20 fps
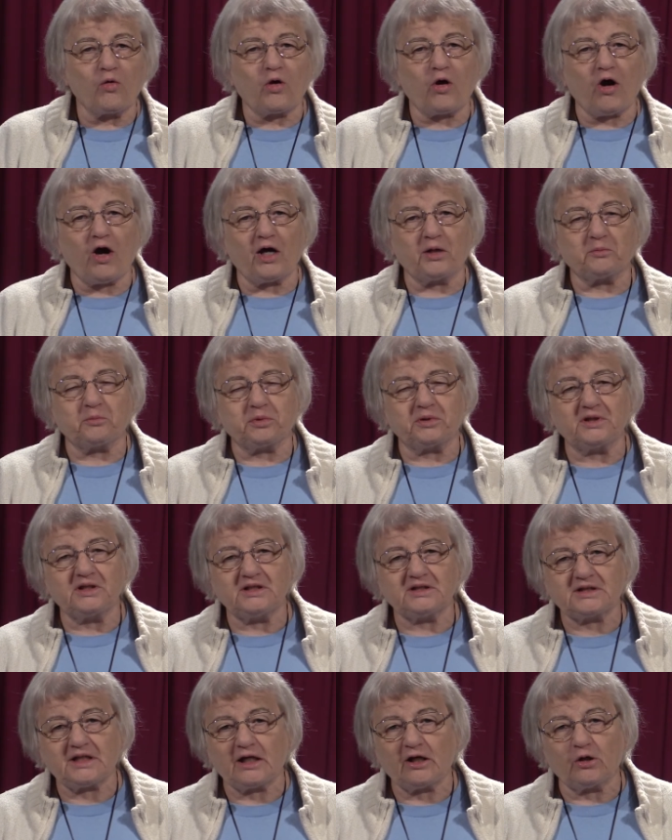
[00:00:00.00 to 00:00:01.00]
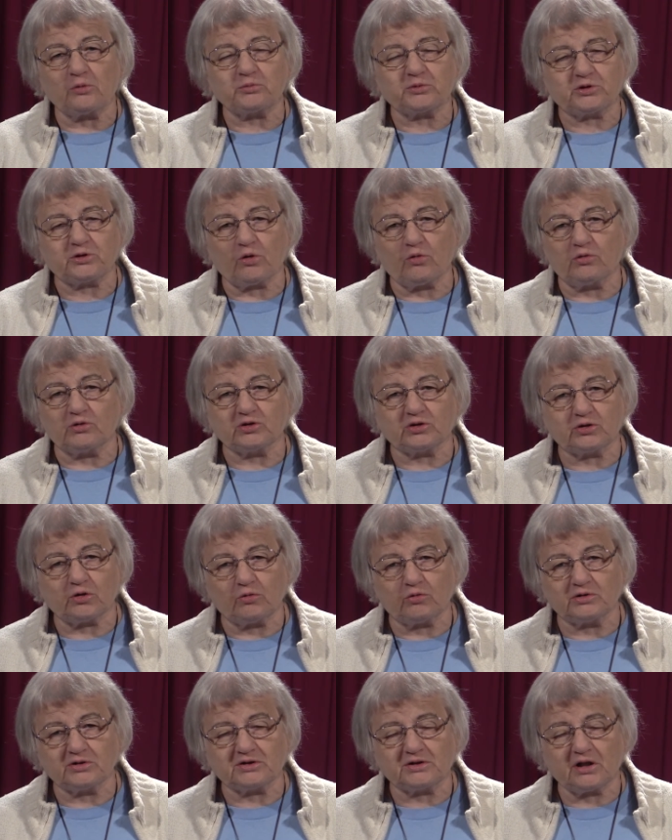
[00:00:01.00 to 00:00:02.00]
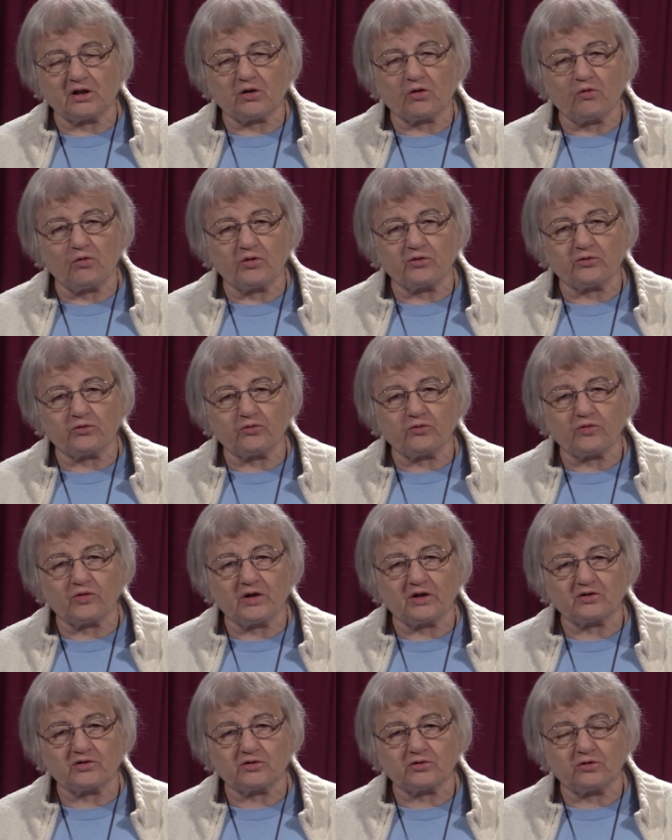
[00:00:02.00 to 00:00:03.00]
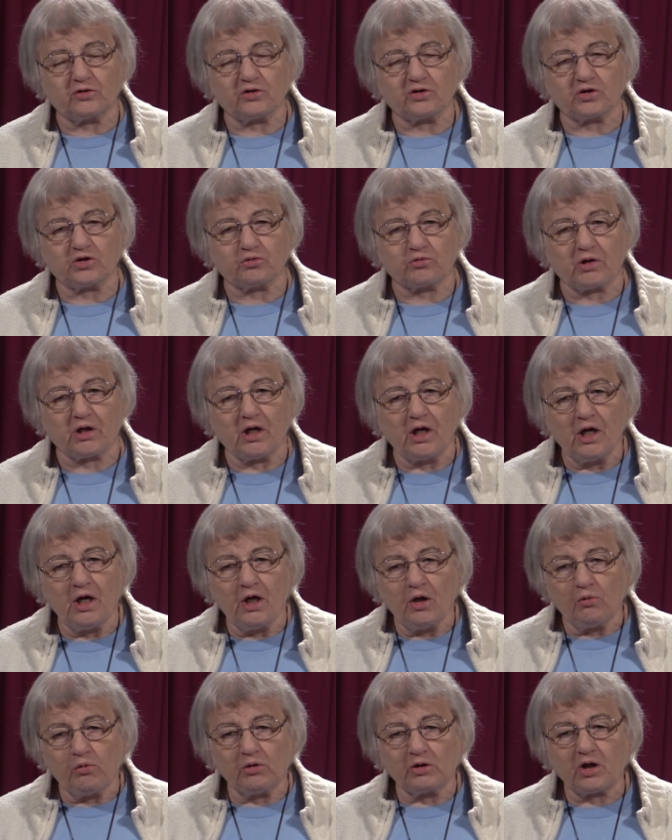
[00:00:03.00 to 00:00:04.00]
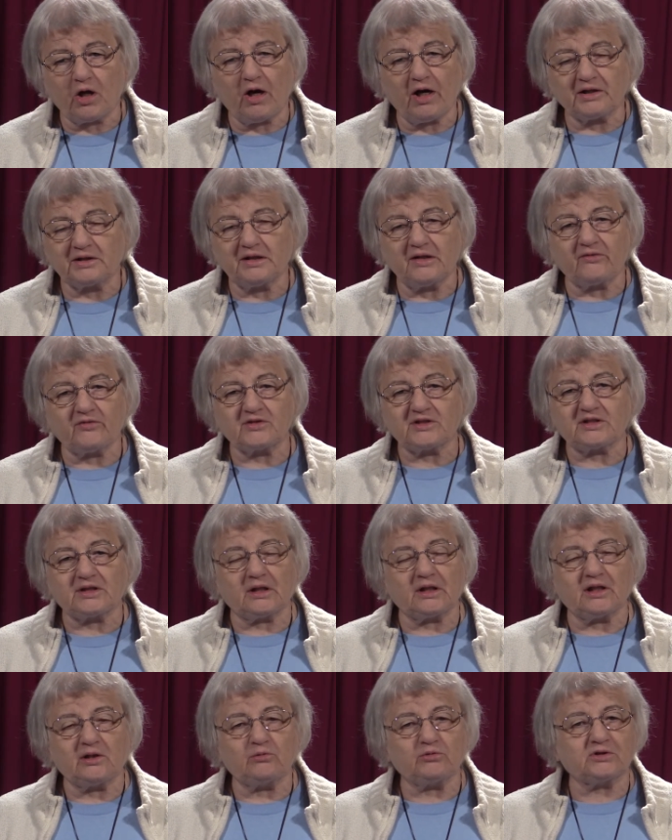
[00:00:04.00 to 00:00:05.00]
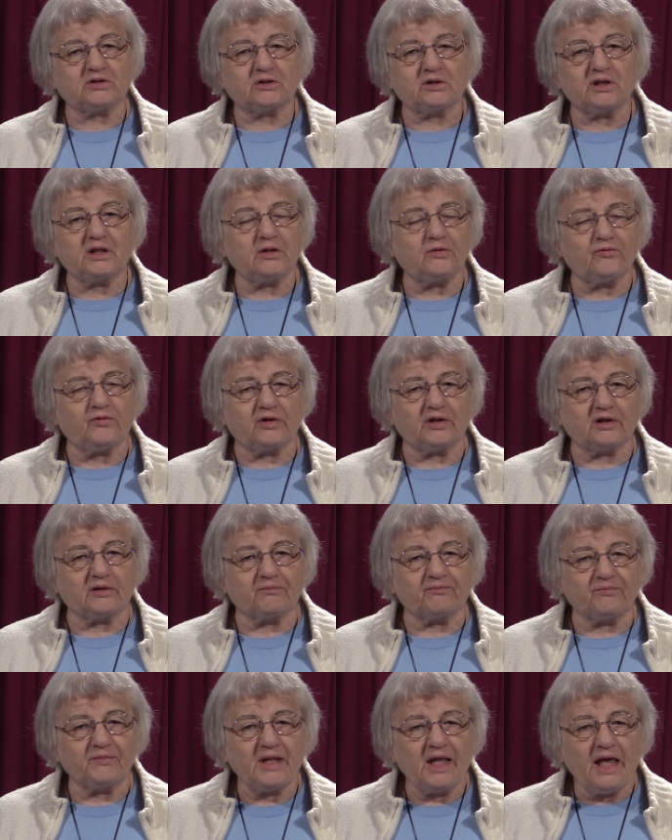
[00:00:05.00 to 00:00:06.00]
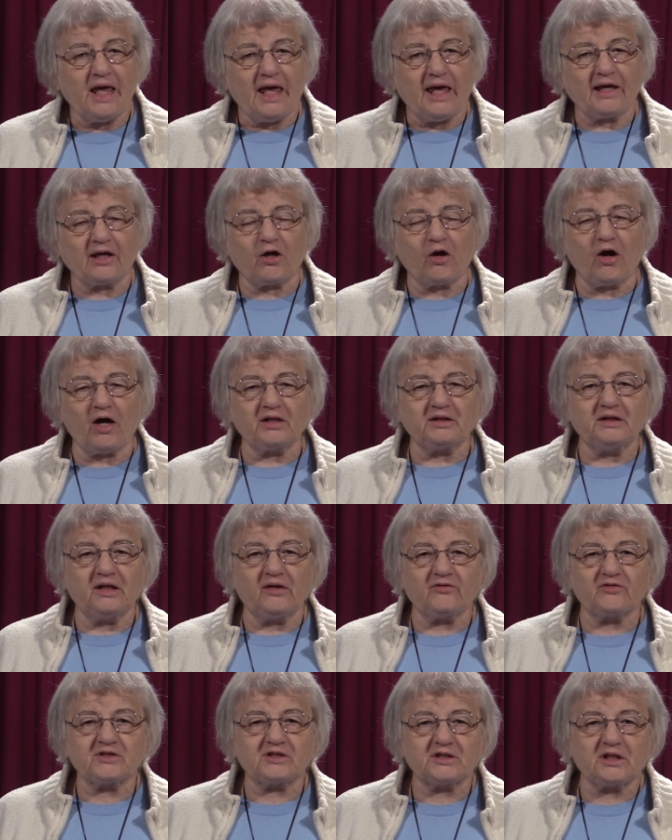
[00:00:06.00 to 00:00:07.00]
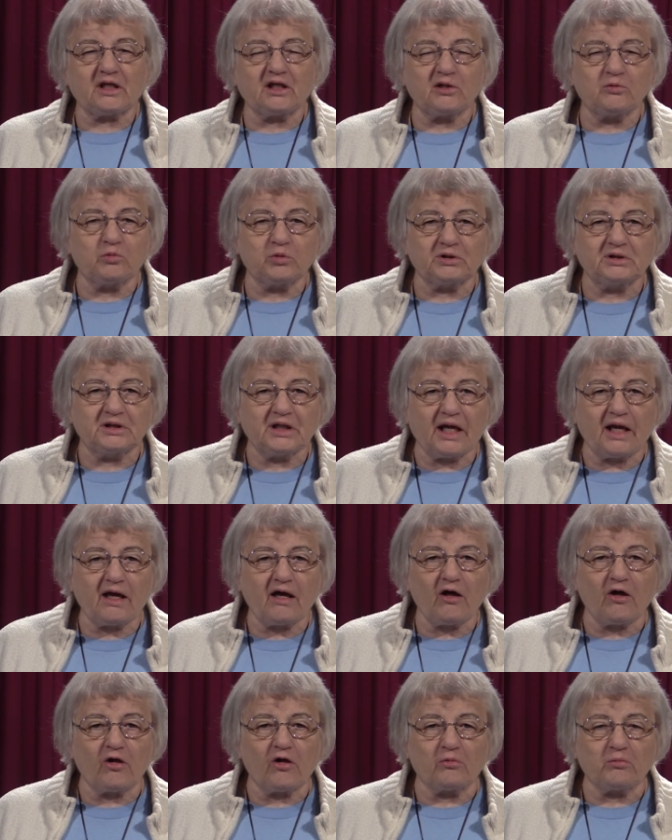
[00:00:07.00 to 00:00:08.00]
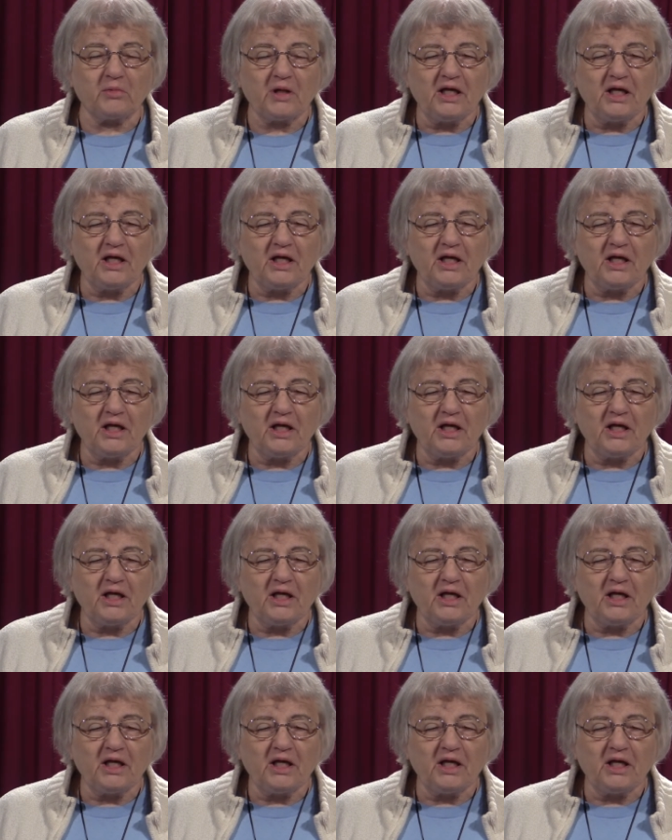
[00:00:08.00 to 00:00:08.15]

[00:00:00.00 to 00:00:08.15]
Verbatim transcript: God, please help so and so as they're going through their surgery. Well, God never said He was leaving, and God never said He wouldn't help.